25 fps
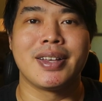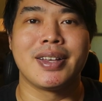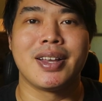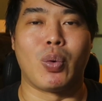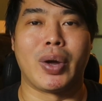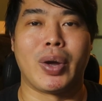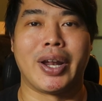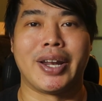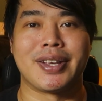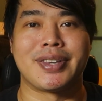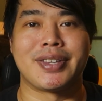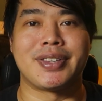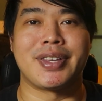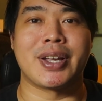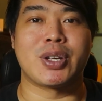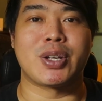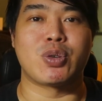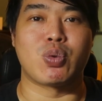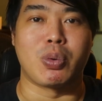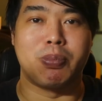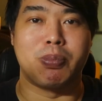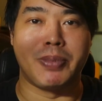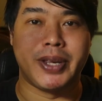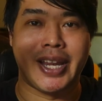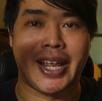where the 6
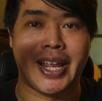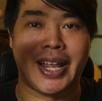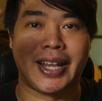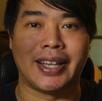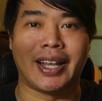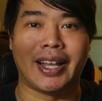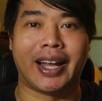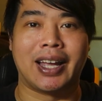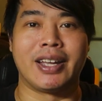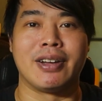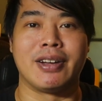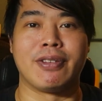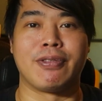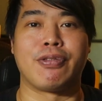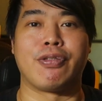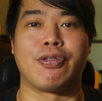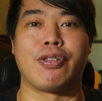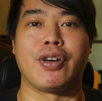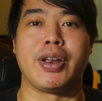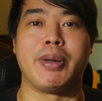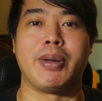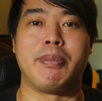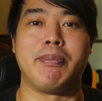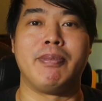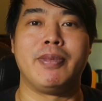will be the entire
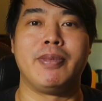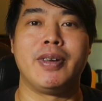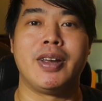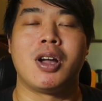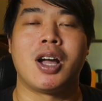frame.